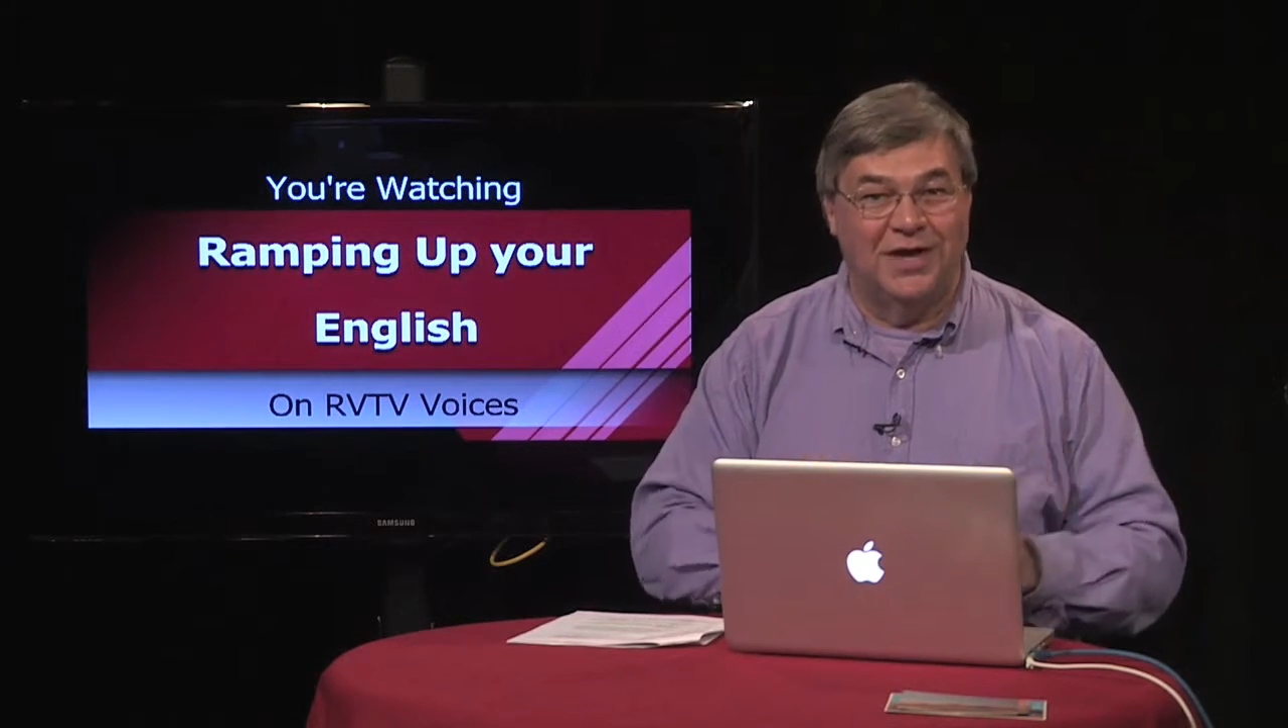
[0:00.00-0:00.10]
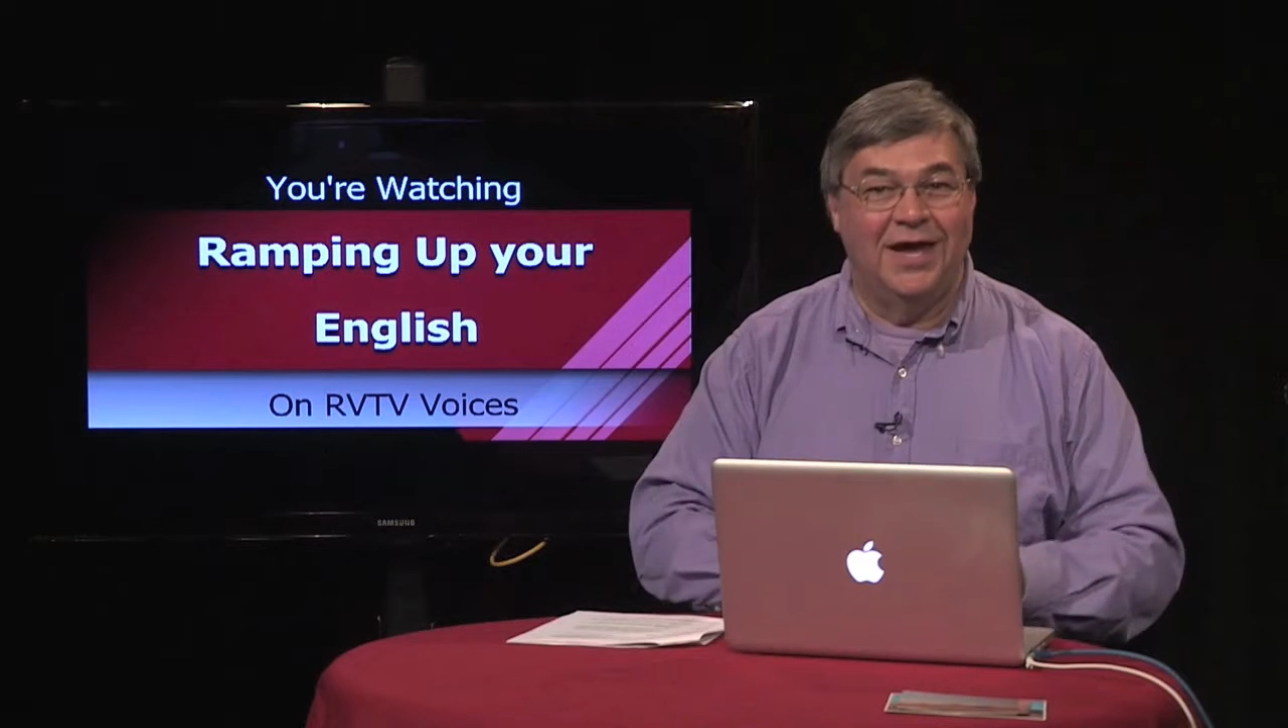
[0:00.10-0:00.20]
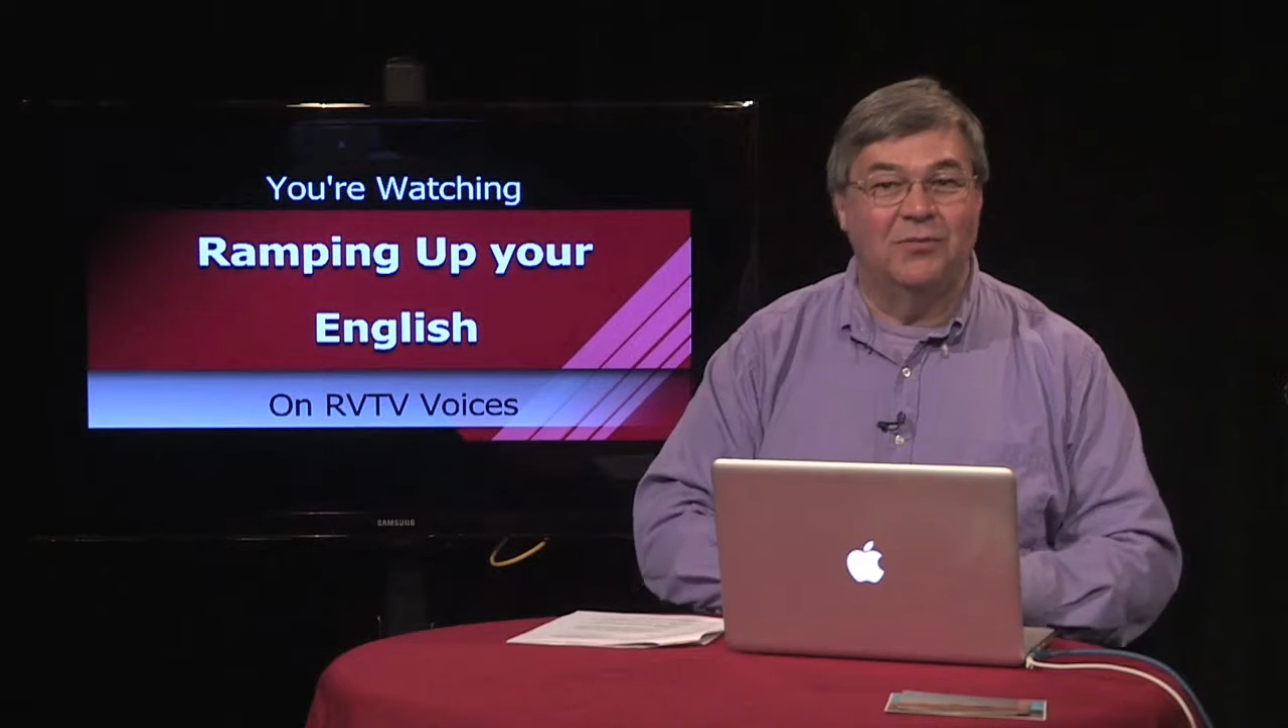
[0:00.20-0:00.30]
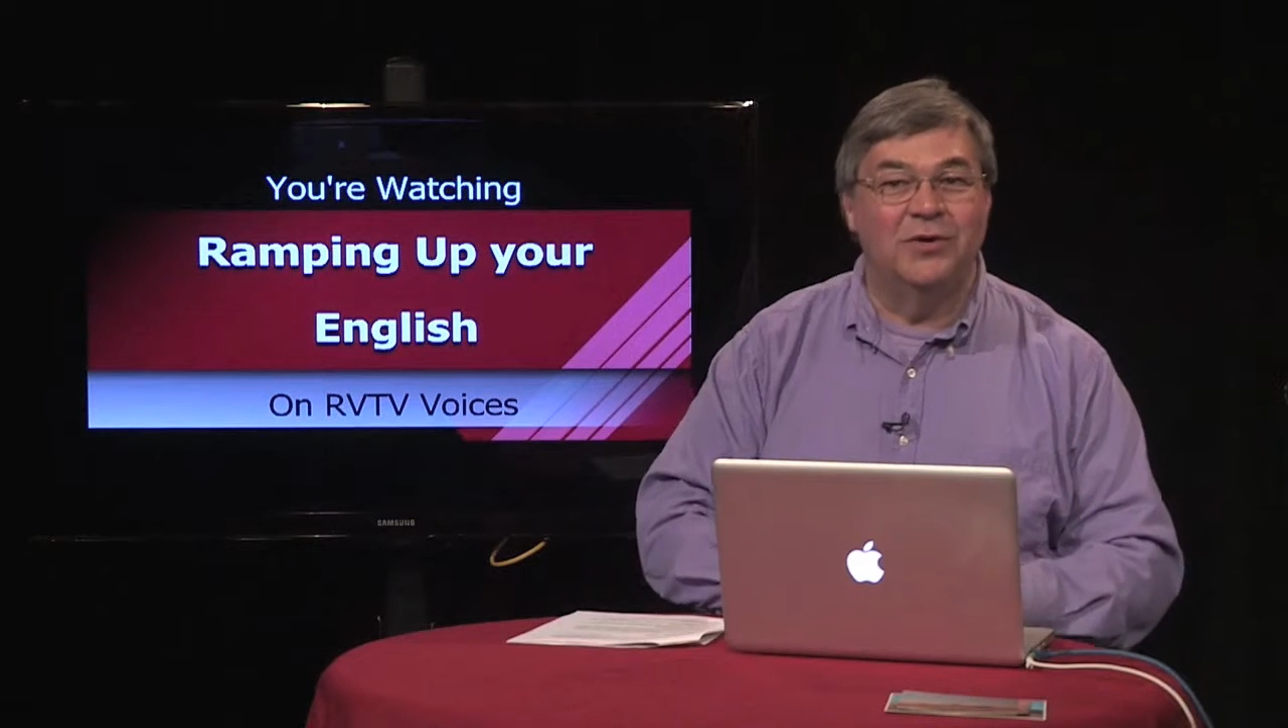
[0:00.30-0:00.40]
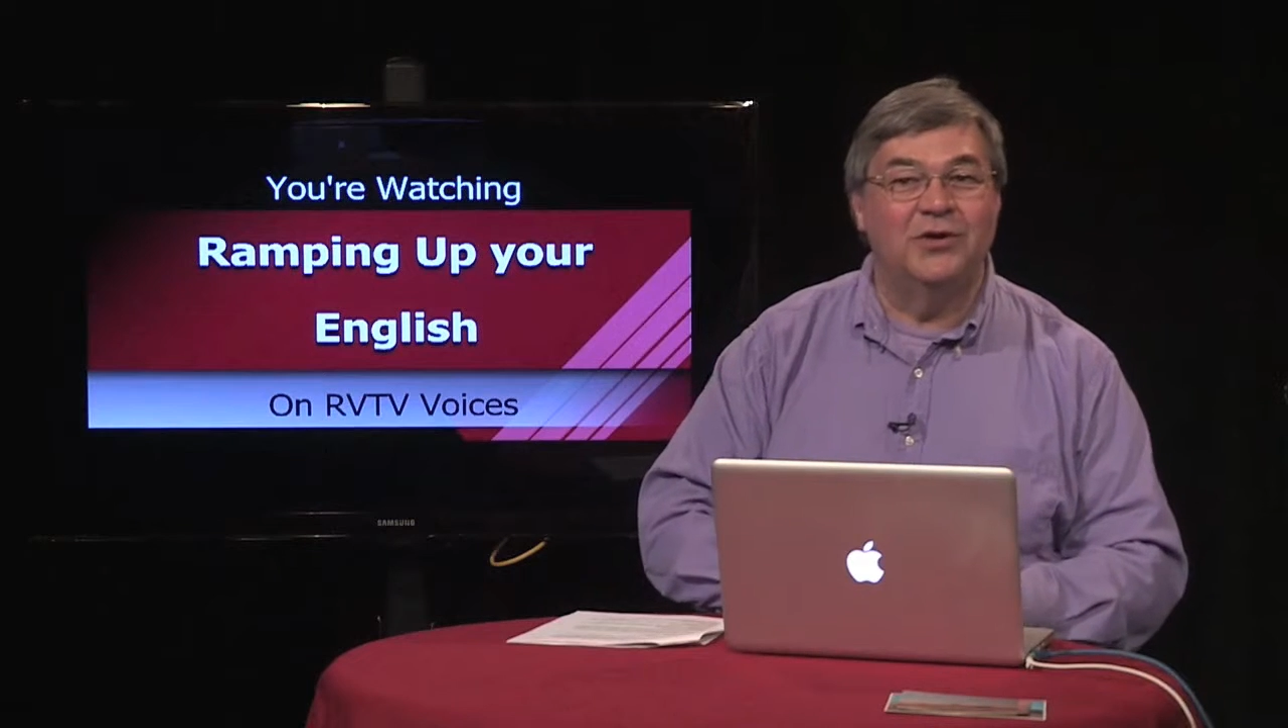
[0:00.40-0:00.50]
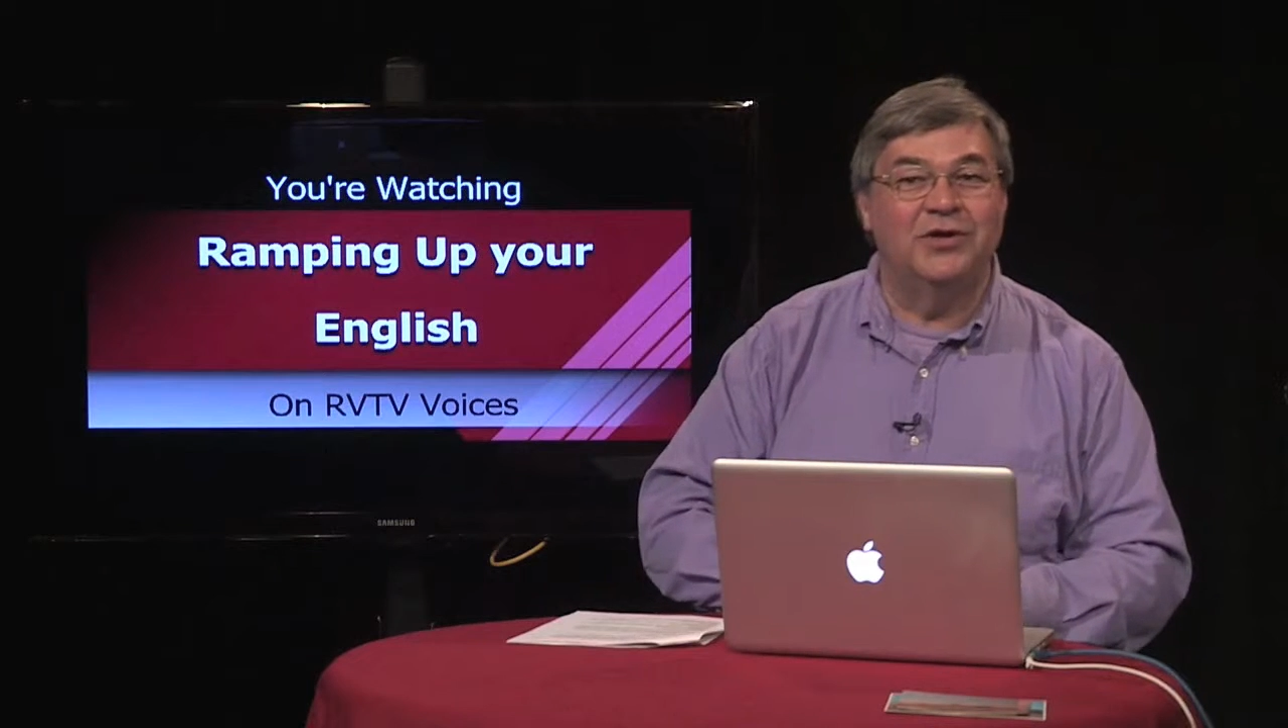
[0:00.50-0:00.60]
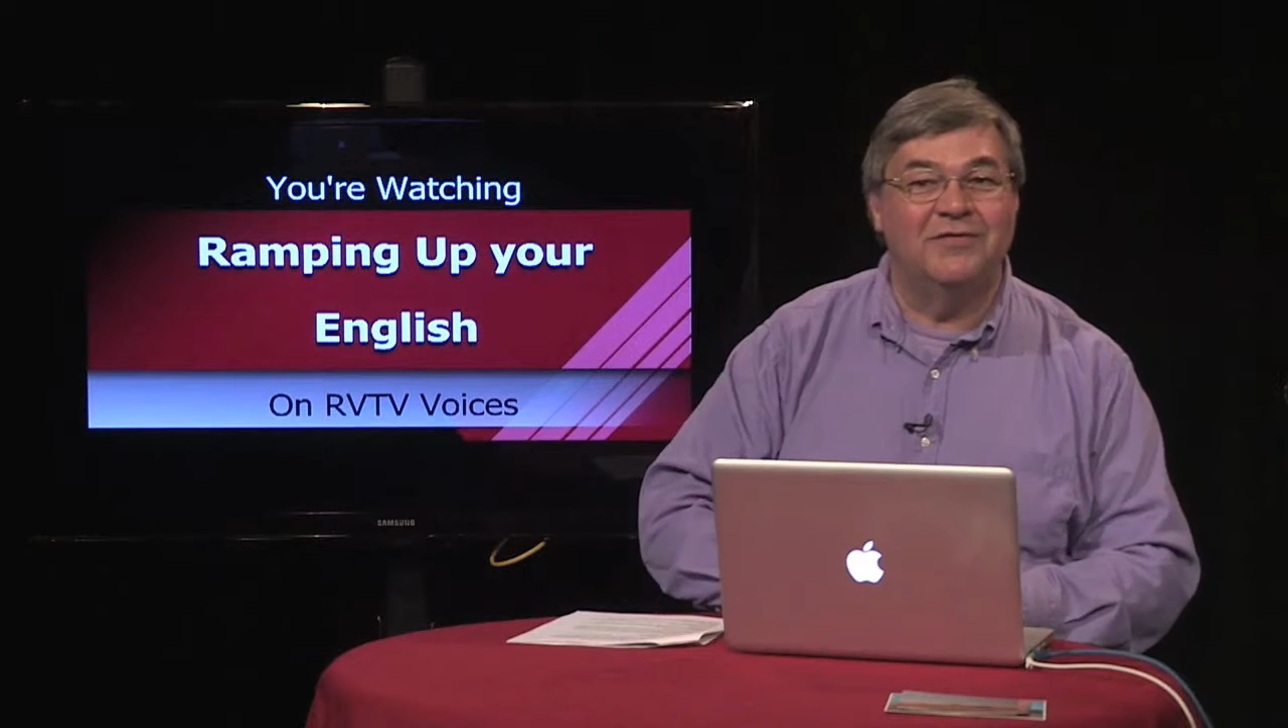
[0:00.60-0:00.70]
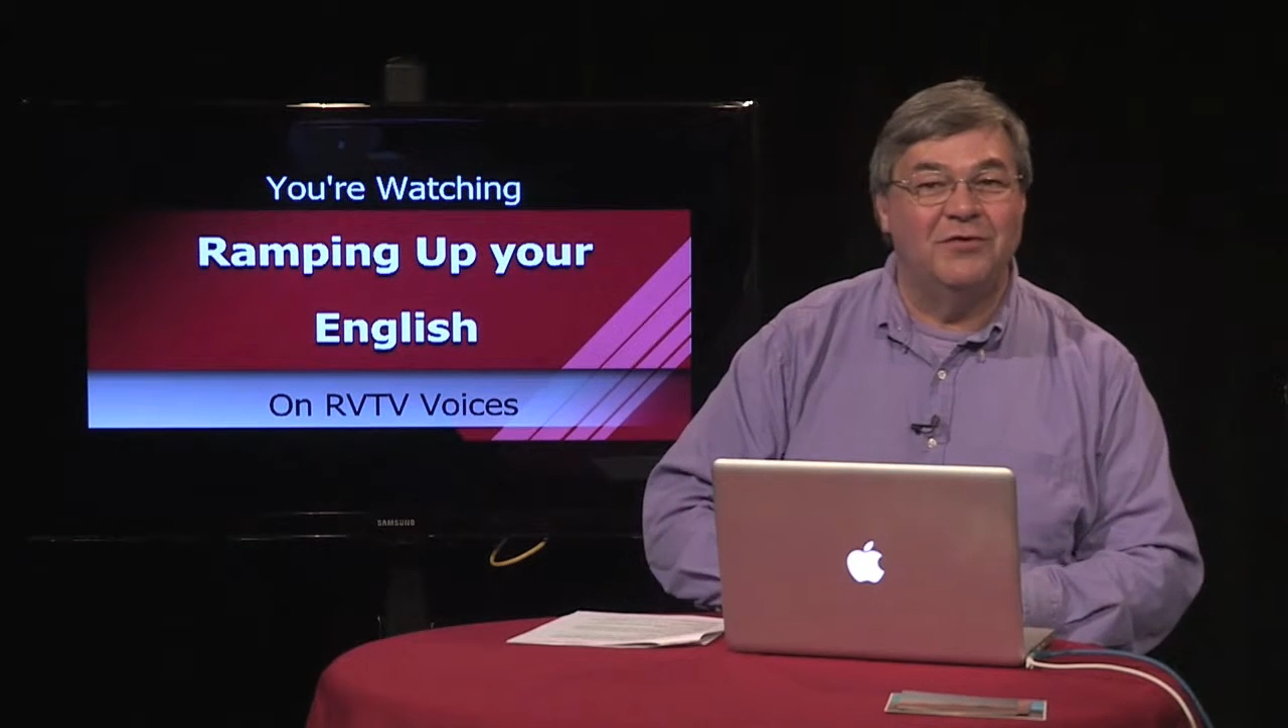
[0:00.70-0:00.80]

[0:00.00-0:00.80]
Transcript: and we'll give